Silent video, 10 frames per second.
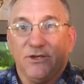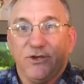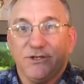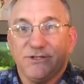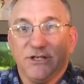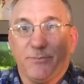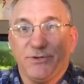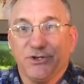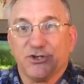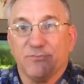You can see the
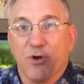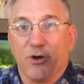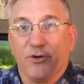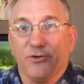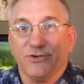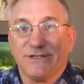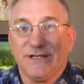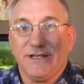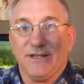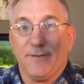position markers
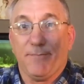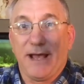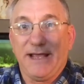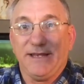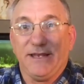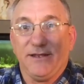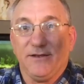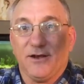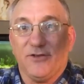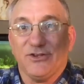in the
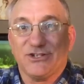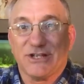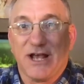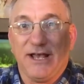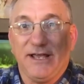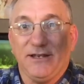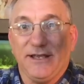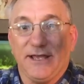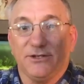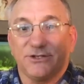binding on the side.
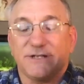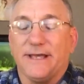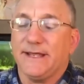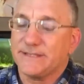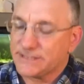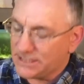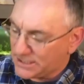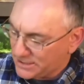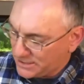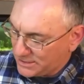Again, it looks like it's
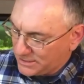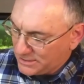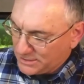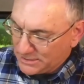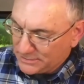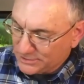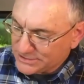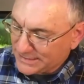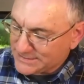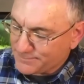uh, it looks
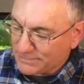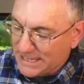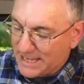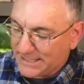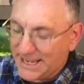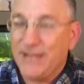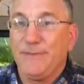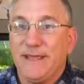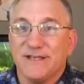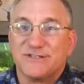like it's black
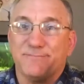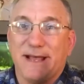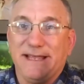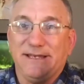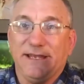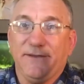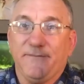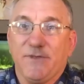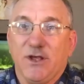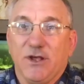ABS
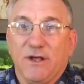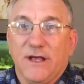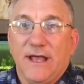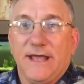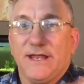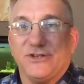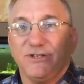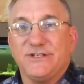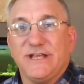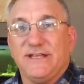binding. And I
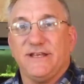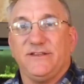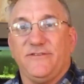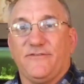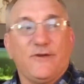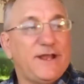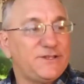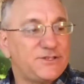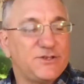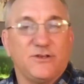should say that the
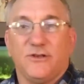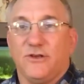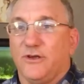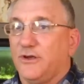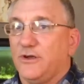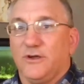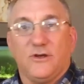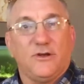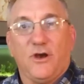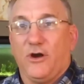frets
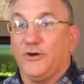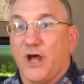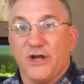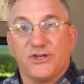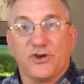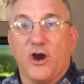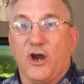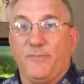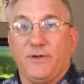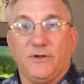are not
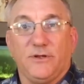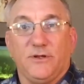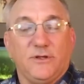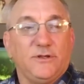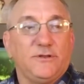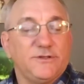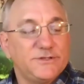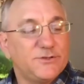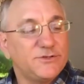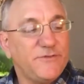sharp.
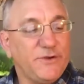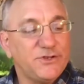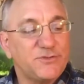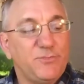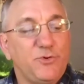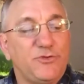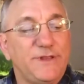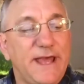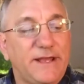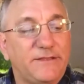So it's very smooth
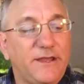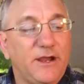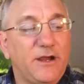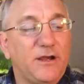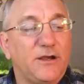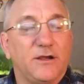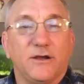neck there.